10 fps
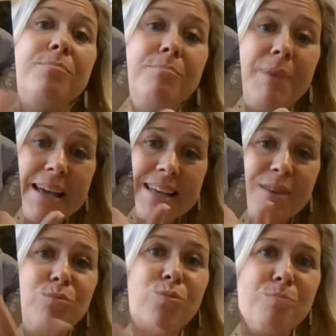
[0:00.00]

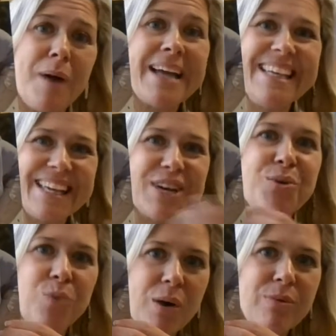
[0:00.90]
biking.
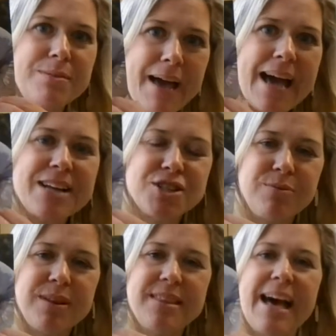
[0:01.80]
What would match
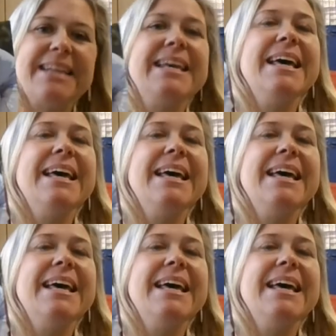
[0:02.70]
with that?